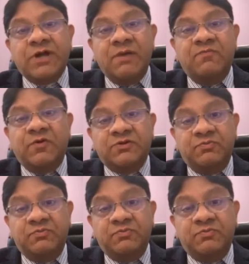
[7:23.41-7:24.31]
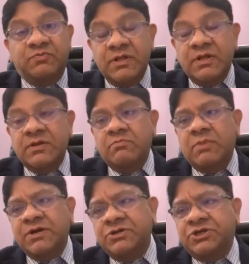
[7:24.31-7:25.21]
for the patient.
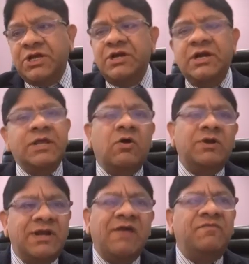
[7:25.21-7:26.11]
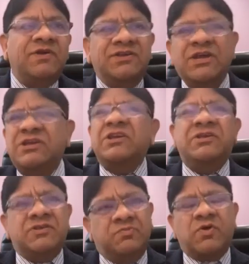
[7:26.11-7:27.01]
But generally, on an average, it
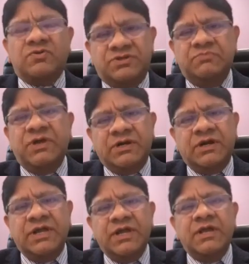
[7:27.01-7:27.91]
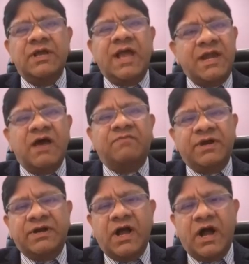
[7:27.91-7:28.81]
is approximately an hour
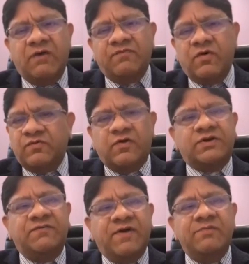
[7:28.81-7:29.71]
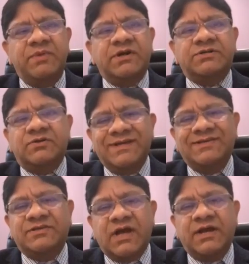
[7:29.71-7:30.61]
and a half or 45 minutes on
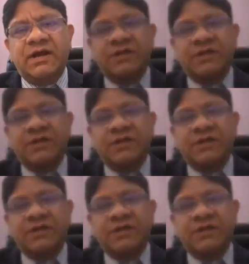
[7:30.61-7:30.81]
each side, I